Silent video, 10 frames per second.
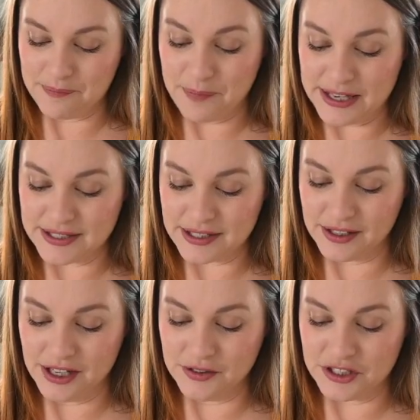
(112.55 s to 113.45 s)

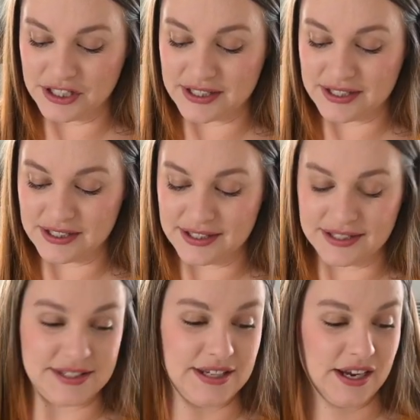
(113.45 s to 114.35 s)
Basically, you just
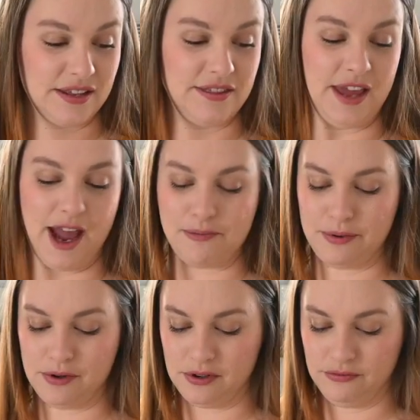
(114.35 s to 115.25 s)
stick the
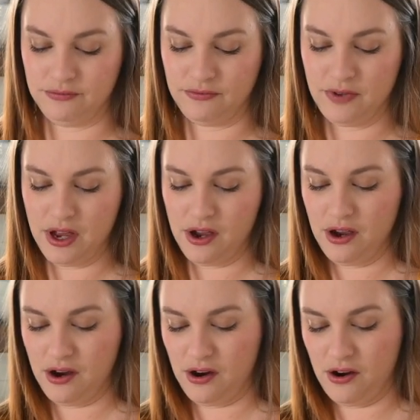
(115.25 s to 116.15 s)
apple
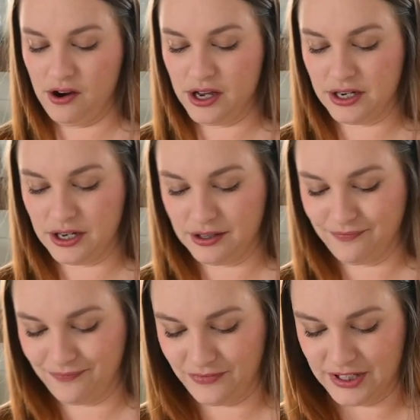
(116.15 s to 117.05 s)
on
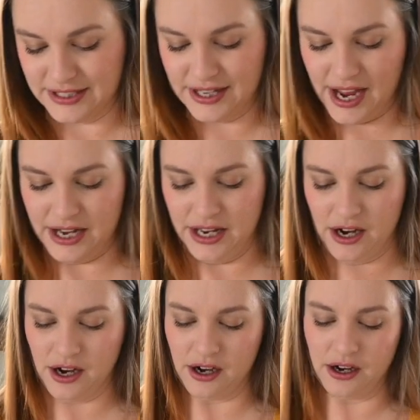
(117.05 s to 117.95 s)
the side
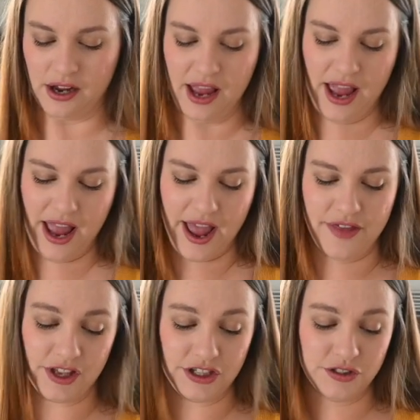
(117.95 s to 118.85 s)
here,
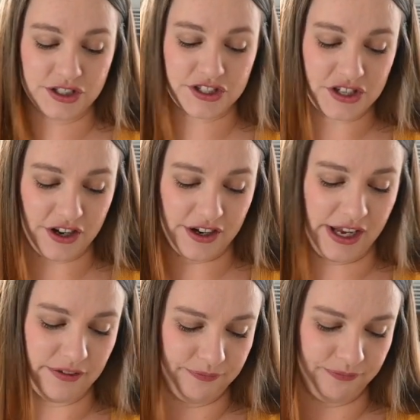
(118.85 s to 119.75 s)
and then you just turn
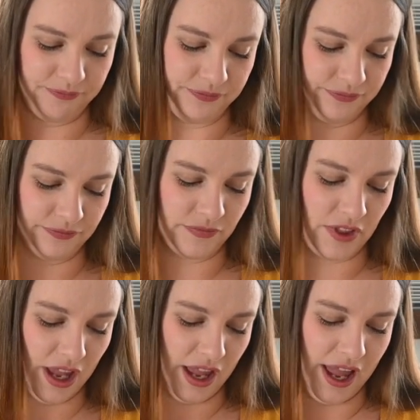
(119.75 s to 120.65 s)
it.
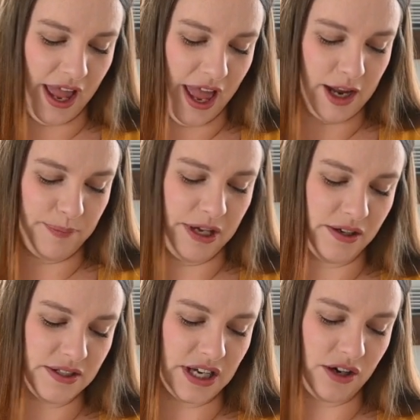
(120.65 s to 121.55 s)
And it
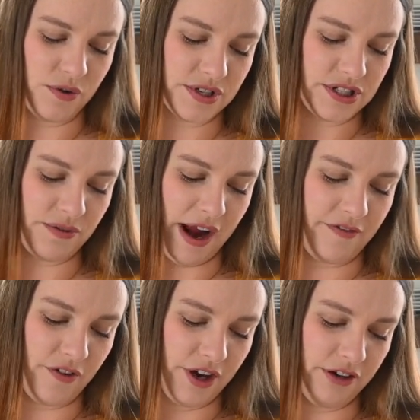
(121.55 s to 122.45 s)
peels and cores it right
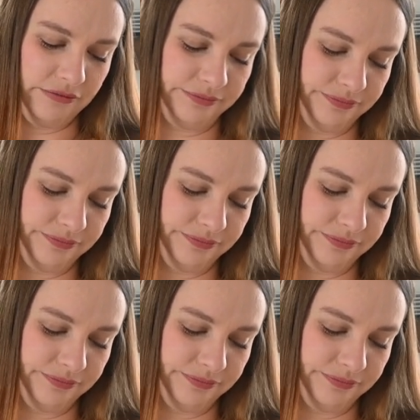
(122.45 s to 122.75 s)
for you.